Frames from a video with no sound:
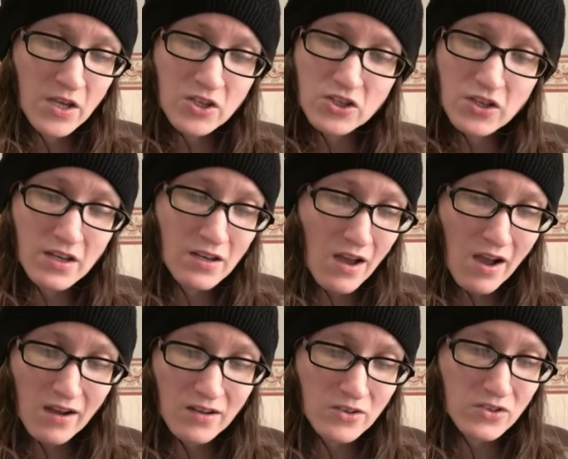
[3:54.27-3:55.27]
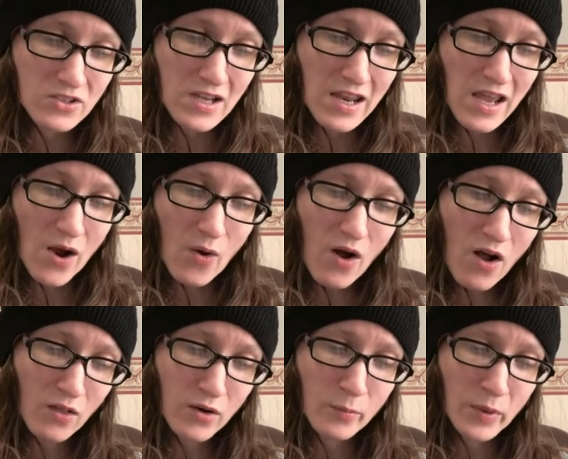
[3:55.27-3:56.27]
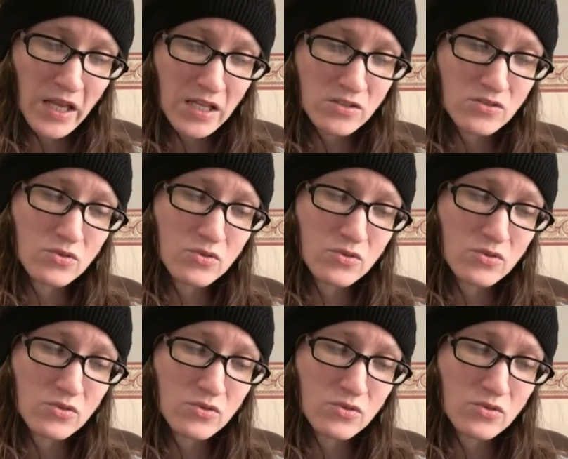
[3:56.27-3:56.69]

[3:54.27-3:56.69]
She could not understand how all her plans